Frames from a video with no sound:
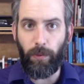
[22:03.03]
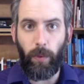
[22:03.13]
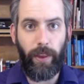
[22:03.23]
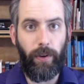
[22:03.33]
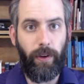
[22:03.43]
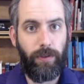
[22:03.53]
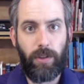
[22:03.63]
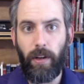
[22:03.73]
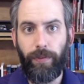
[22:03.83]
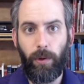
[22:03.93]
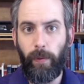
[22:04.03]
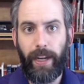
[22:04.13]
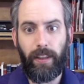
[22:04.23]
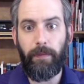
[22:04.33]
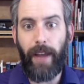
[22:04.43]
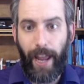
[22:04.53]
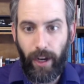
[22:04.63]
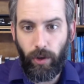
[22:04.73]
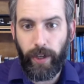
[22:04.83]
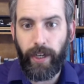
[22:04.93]
whether stuff that will make them
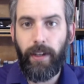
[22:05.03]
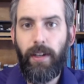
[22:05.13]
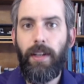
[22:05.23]
angry,